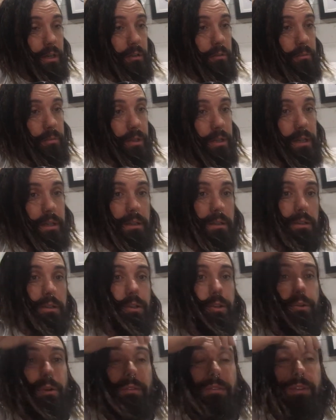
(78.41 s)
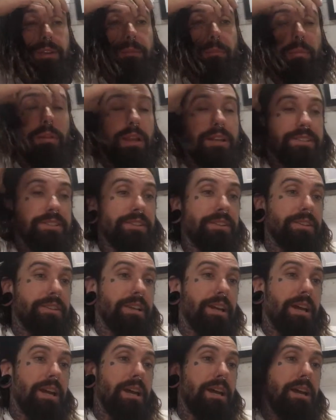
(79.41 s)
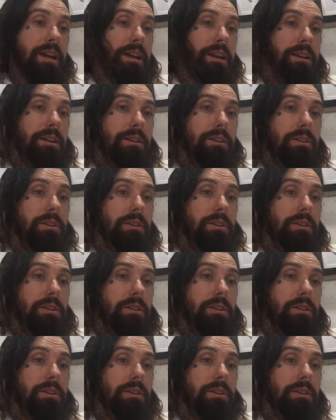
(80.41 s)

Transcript: I hope that you have had a pleasant day.